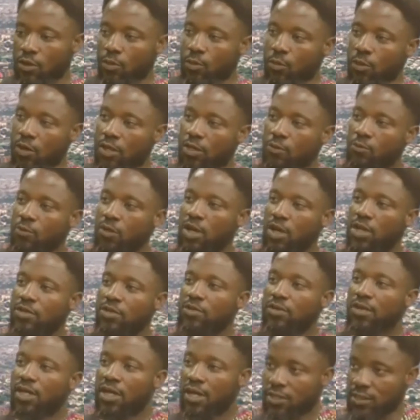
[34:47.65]
your money where
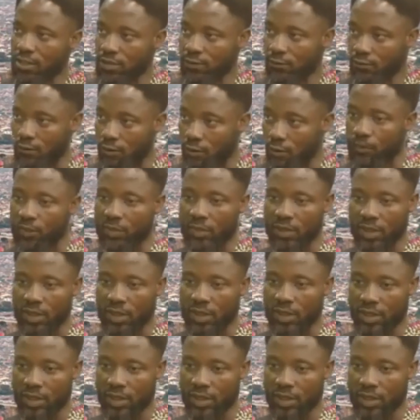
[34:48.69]
you get it from,